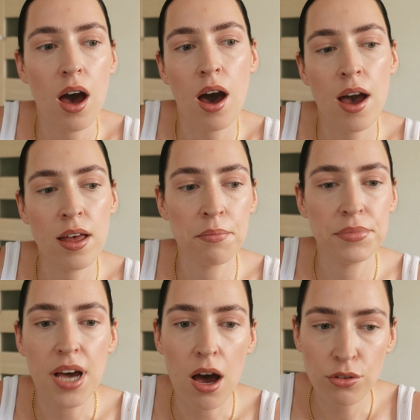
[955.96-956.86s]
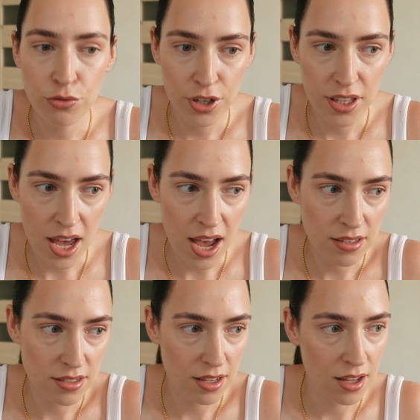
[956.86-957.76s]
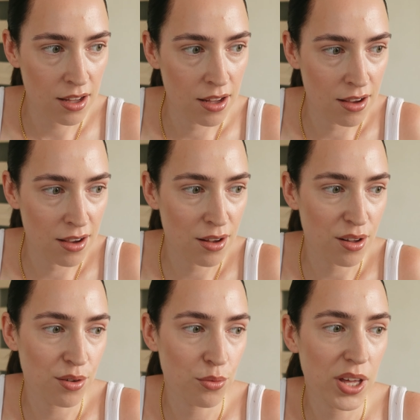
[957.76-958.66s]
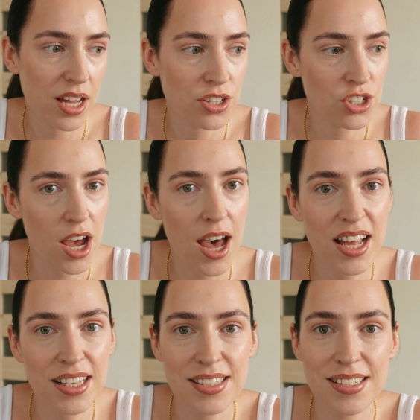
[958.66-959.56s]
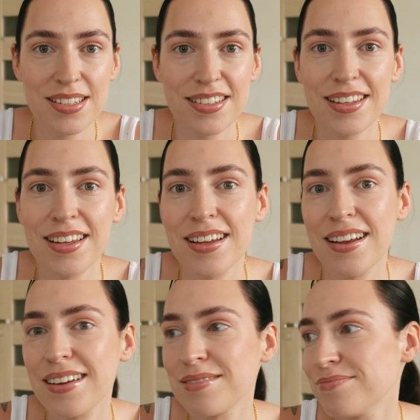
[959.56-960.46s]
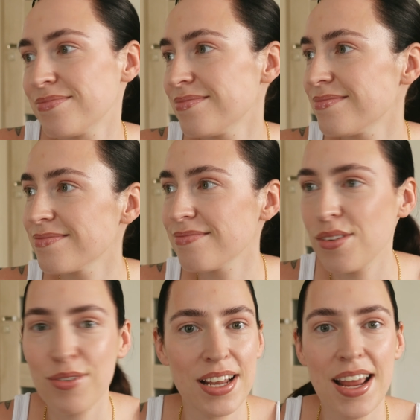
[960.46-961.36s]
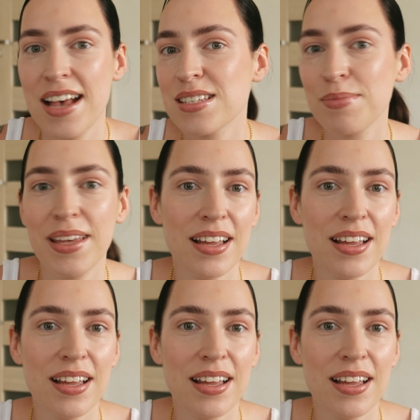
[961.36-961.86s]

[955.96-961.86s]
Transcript: I am down for that. Uh, we can chat. Um, you can ask me